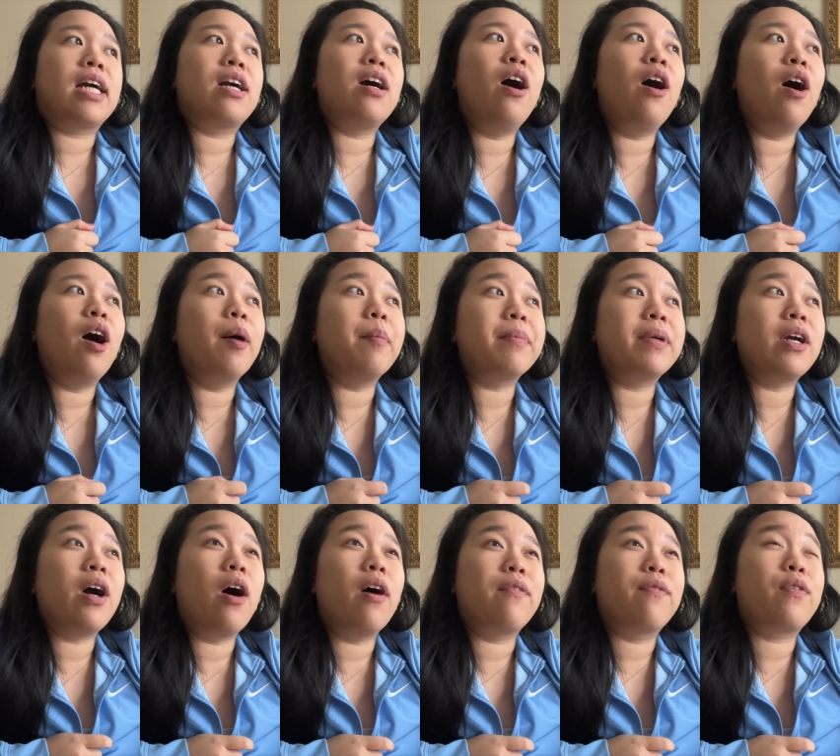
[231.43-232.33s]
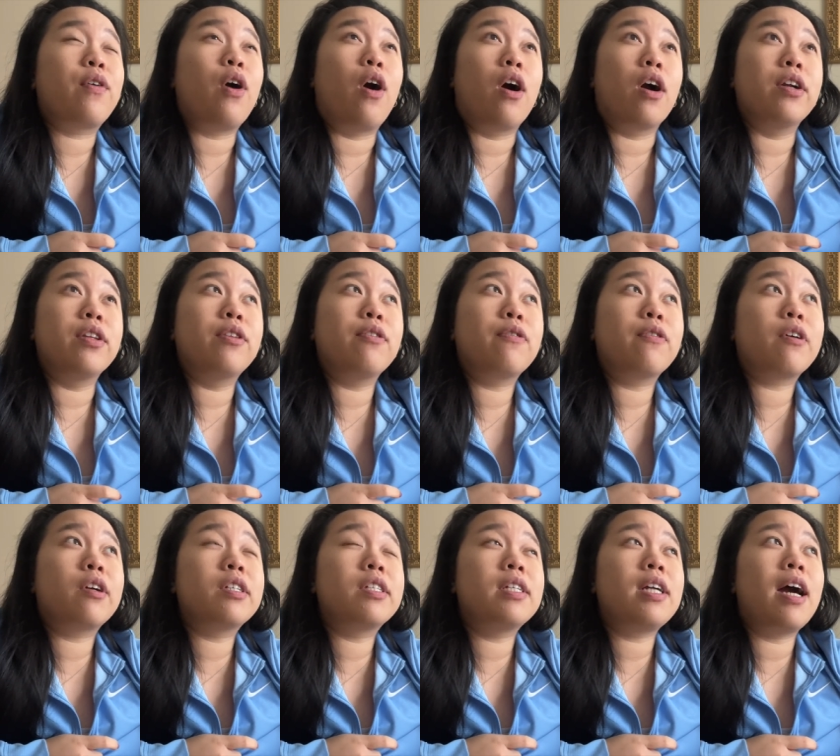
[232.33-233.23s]
caught me off guard the
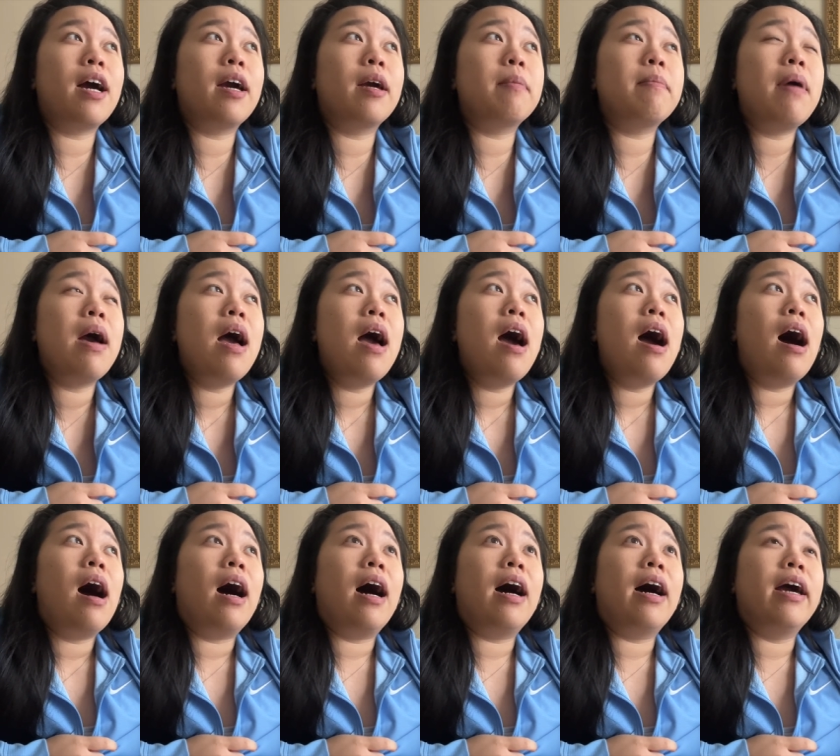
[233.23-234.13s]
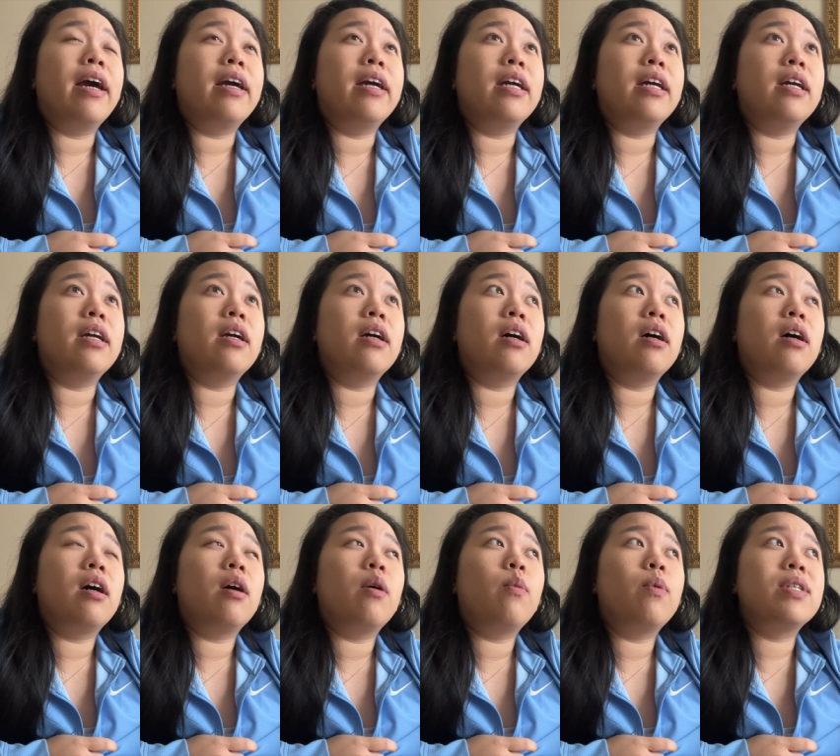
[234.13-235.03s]
first time. I
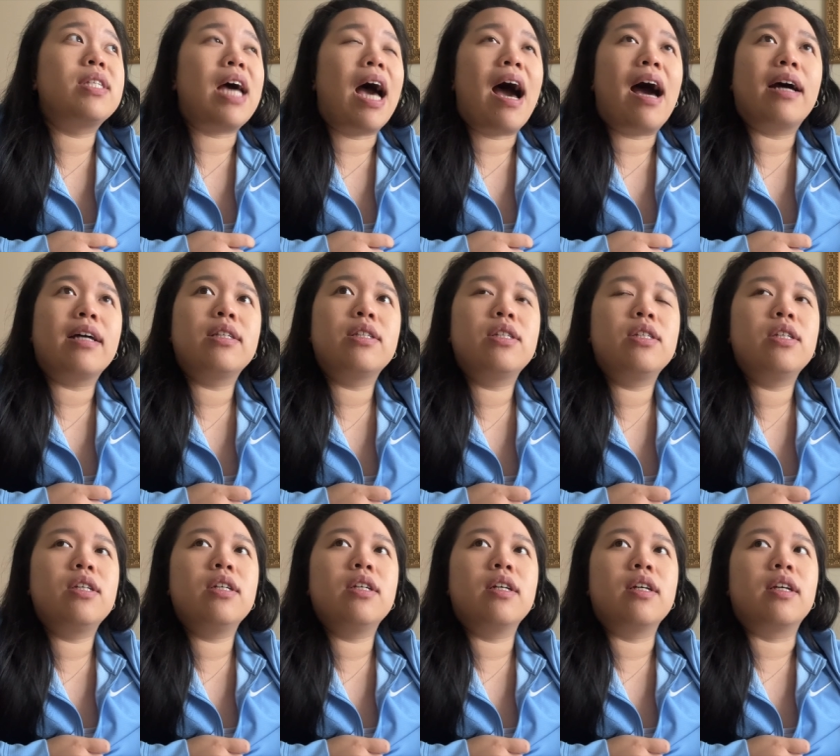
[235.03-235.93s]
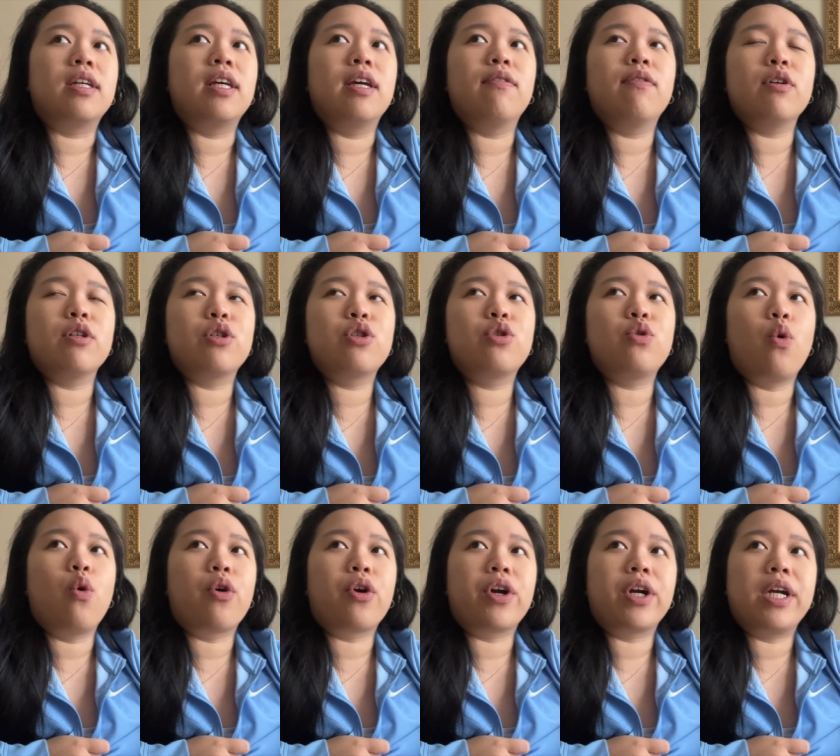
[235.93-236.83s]
was asked to give a
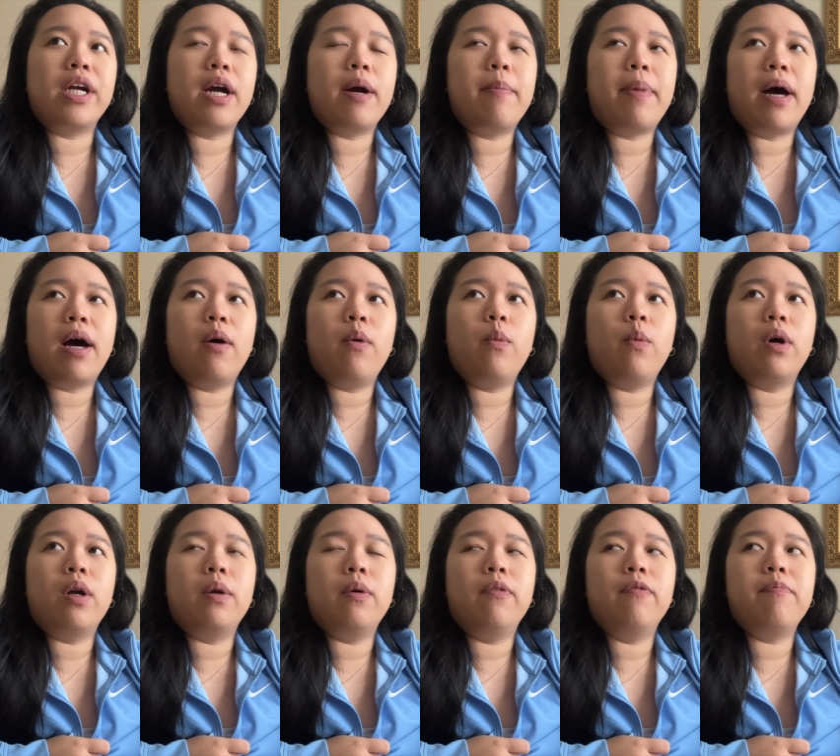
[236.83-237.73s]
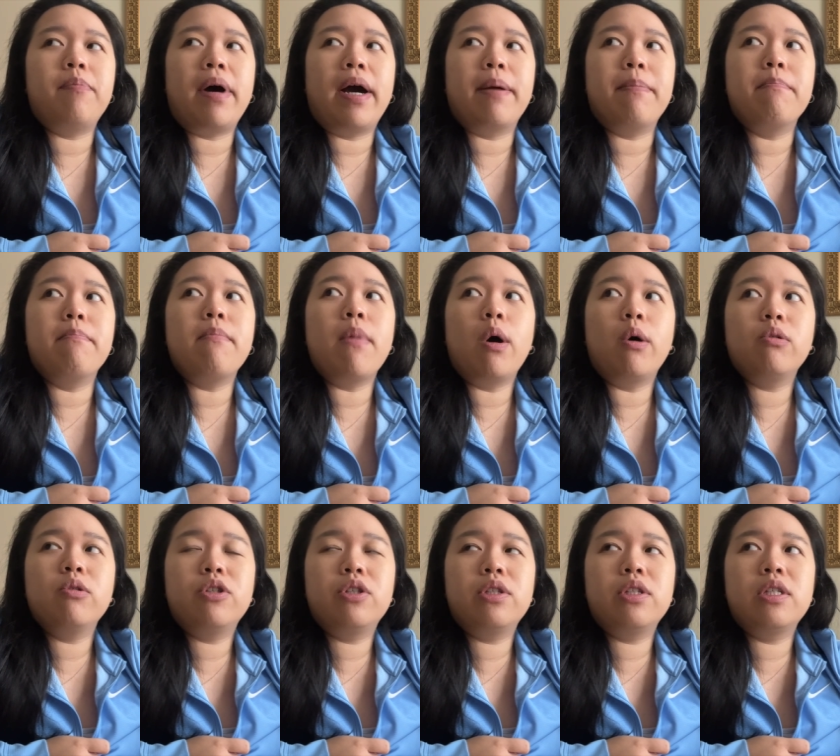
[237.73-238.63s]
story about one of my
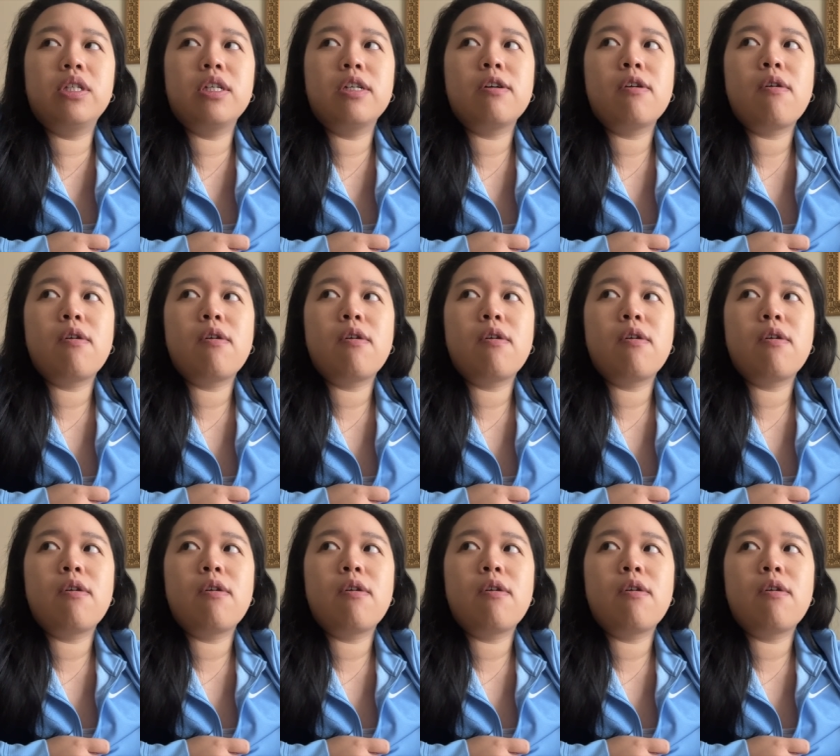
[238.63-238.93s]
most